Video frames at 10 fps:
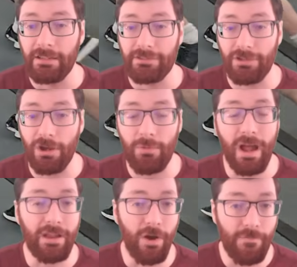So
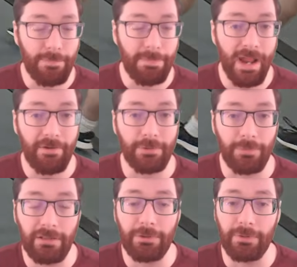I over parry
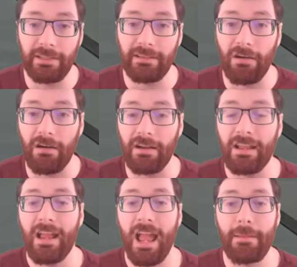really, really hard,
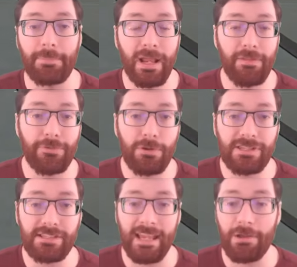and Branden throws
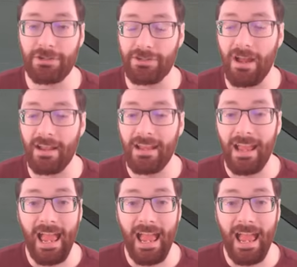his counter shot,